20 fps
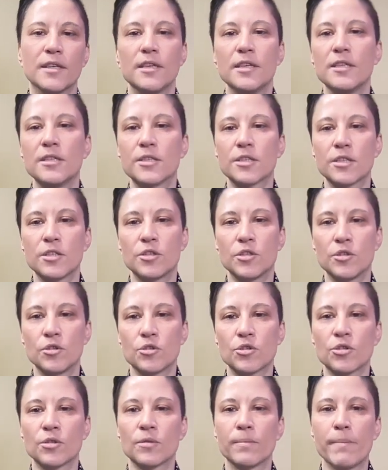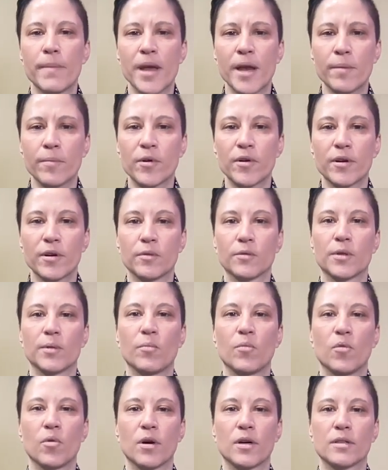institutional memory on the
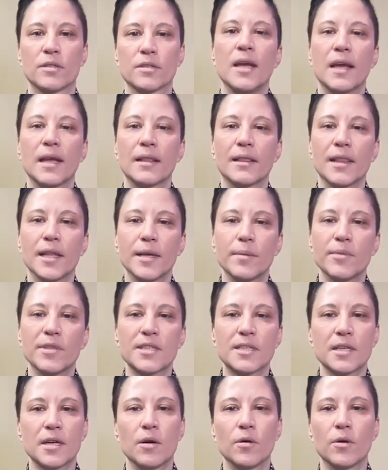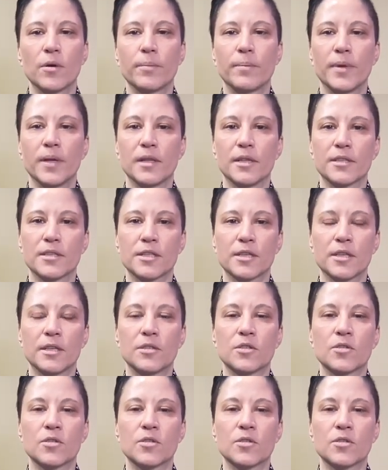board and limits our ability